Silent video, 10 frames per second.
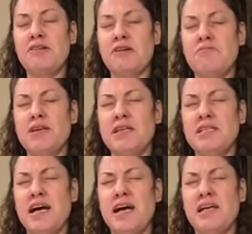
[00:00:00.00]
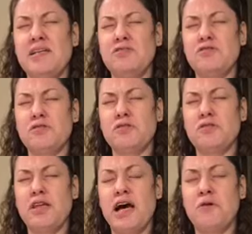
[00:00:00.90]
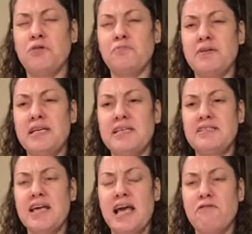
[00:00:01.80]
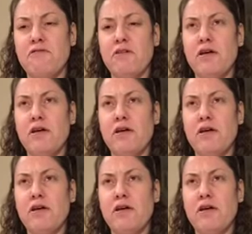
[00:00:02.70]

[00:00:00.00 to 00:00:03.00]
don't entirely trust that I would be safe